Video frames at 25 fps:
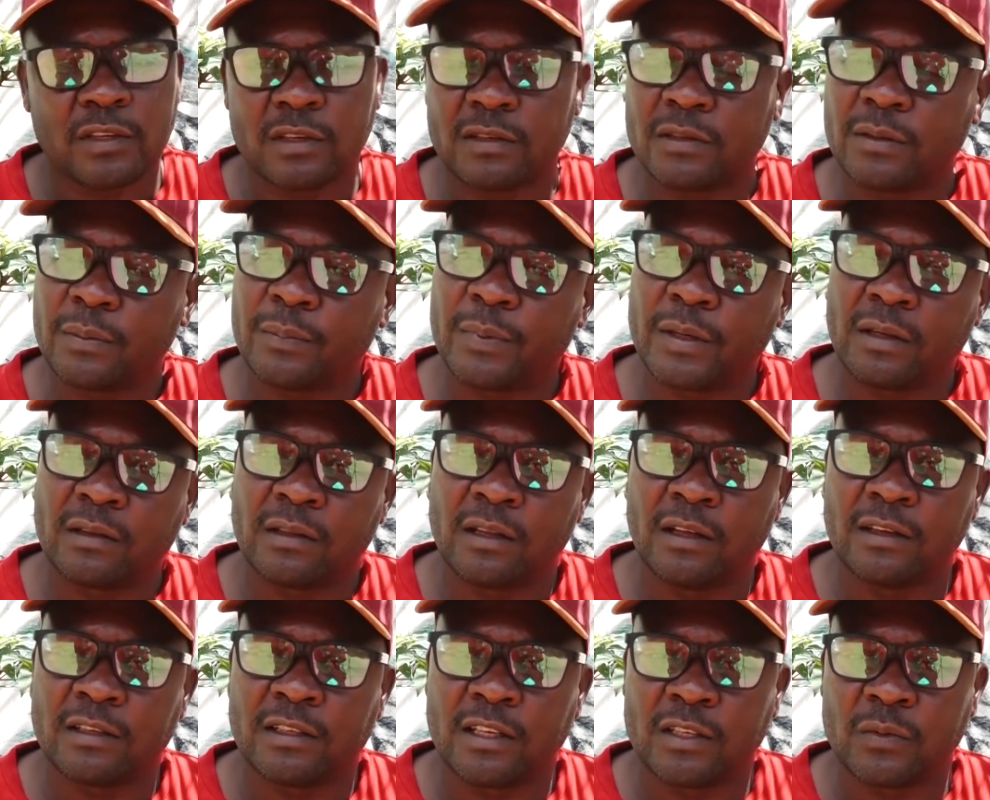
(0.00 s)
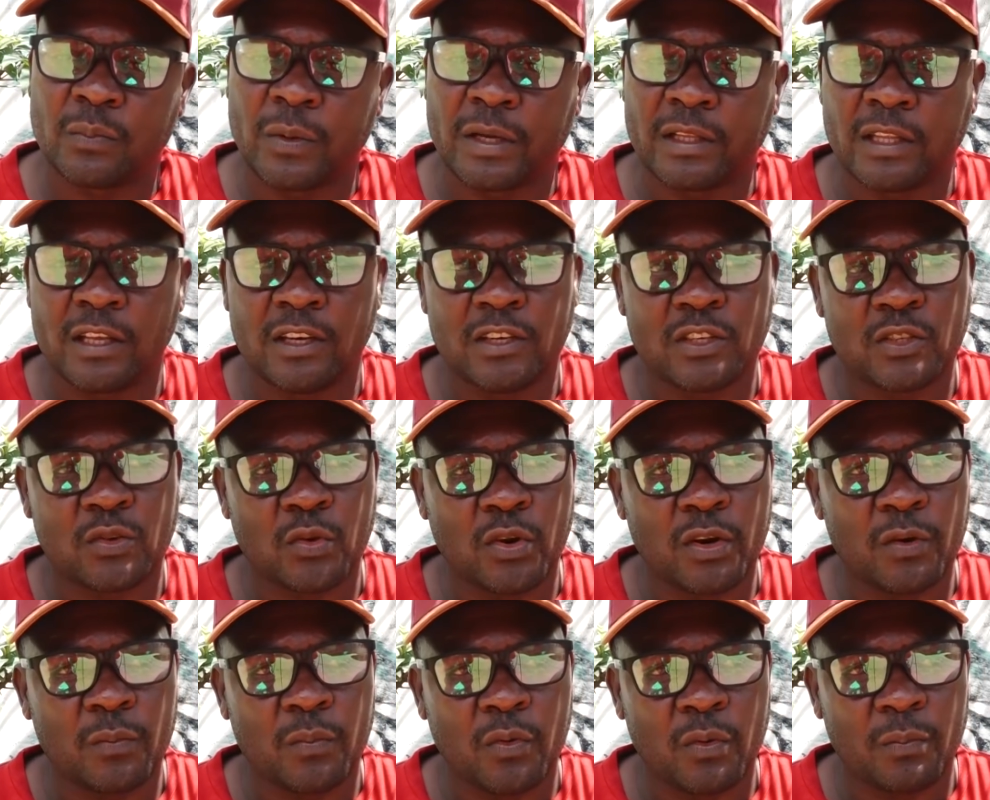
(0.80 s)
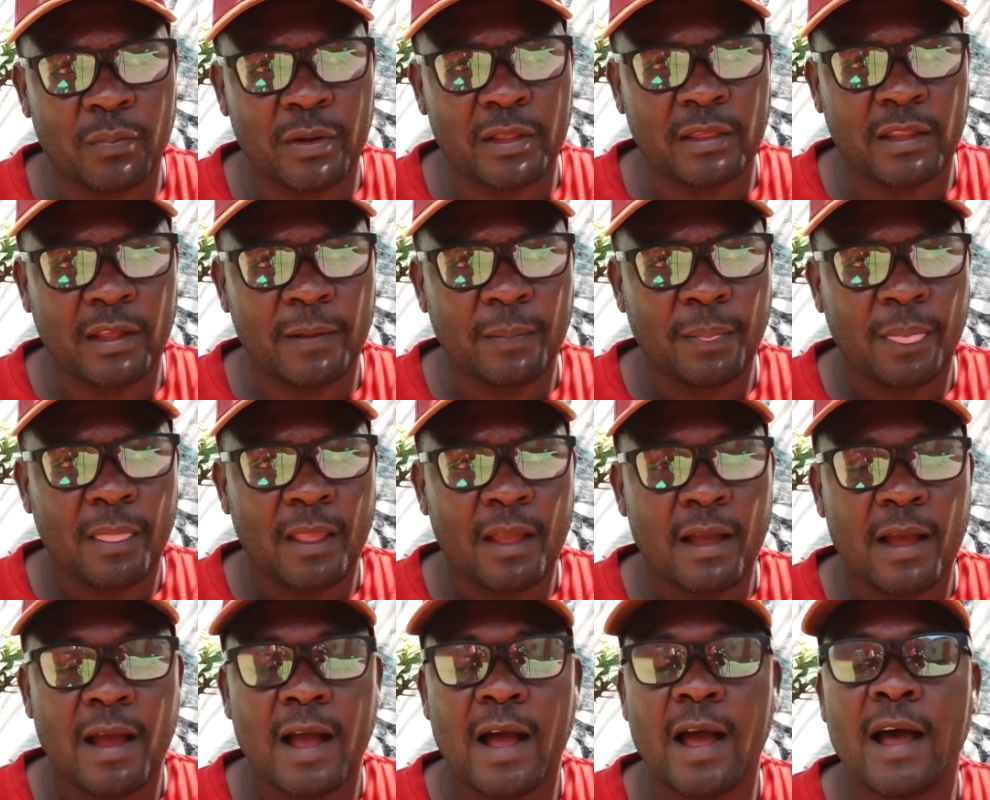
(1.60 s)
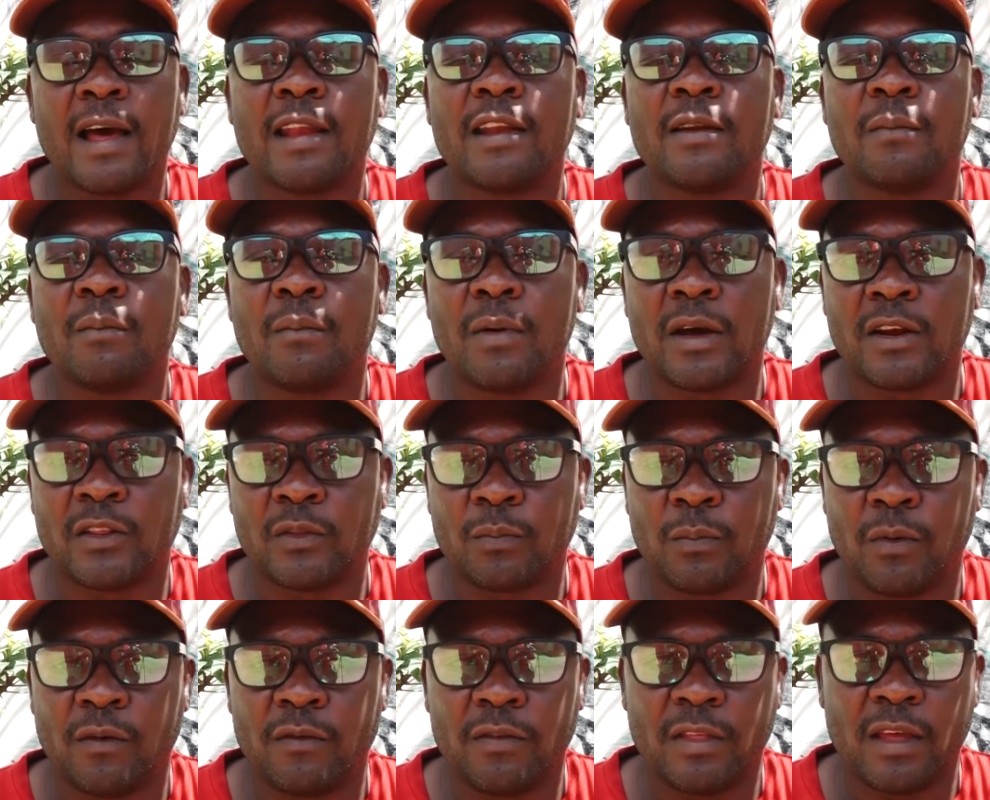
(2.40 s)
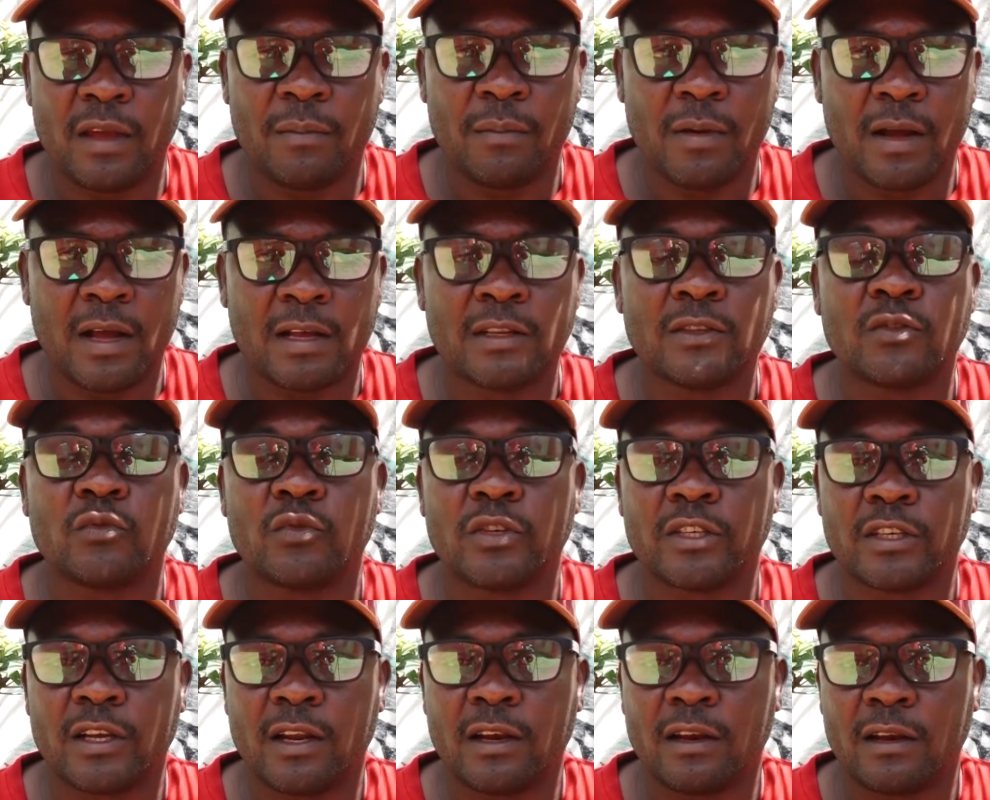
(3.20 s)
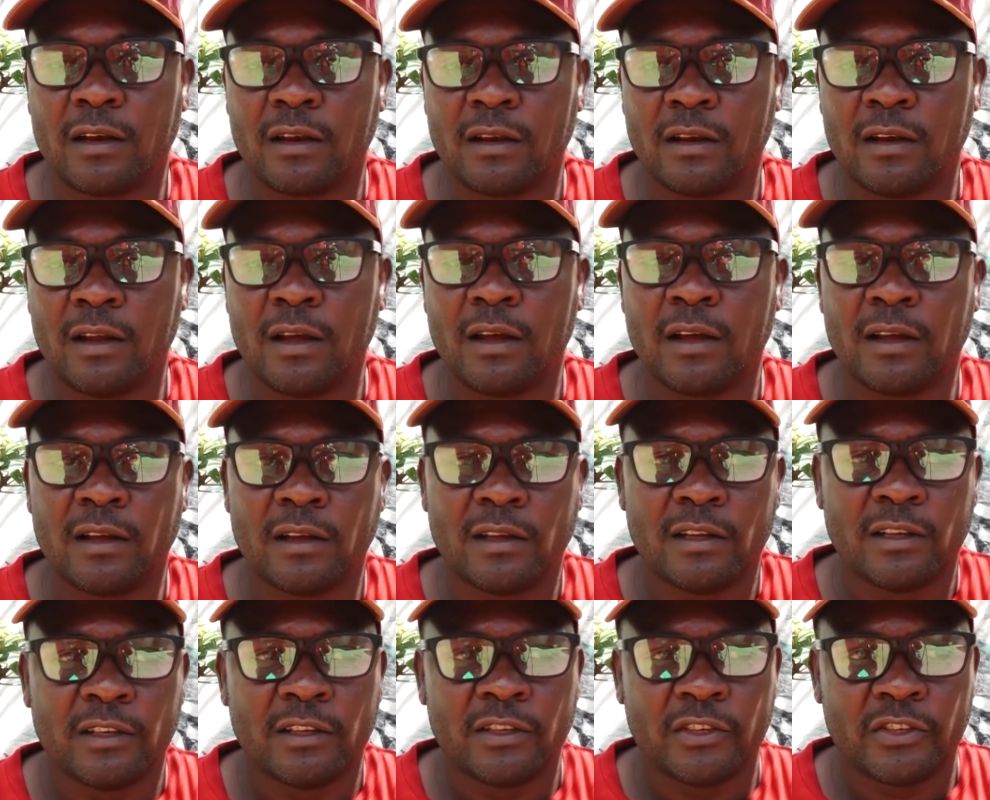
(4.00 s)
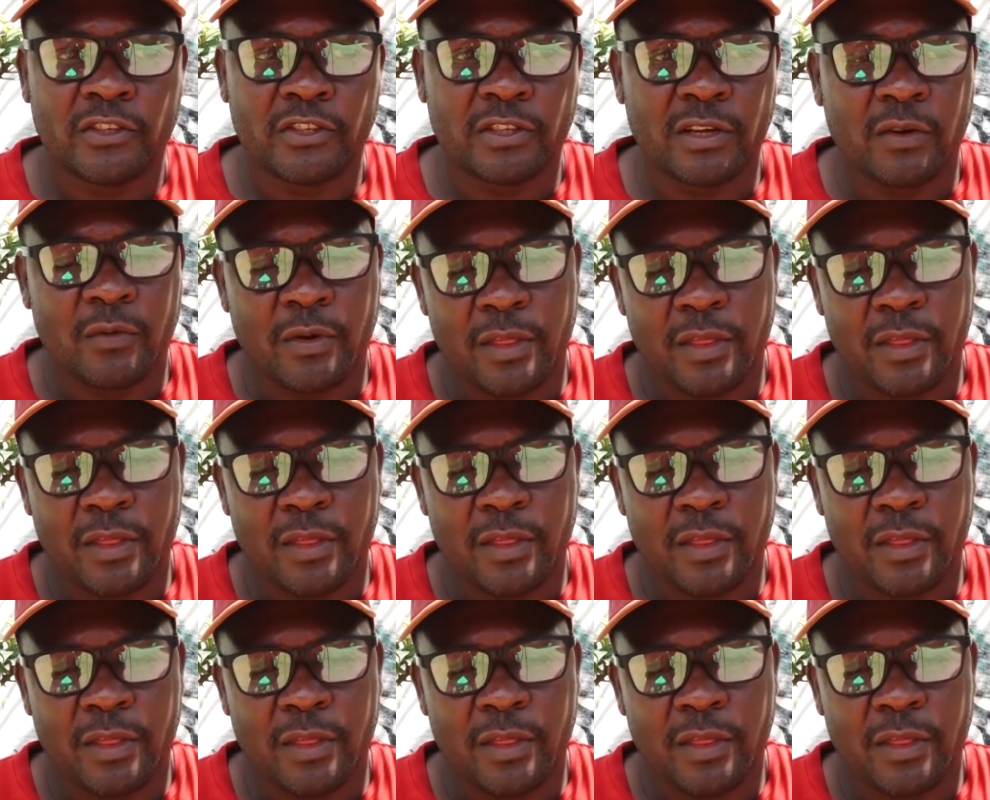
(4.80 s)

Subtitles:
suspected stolen property, and multiple of them as we shall share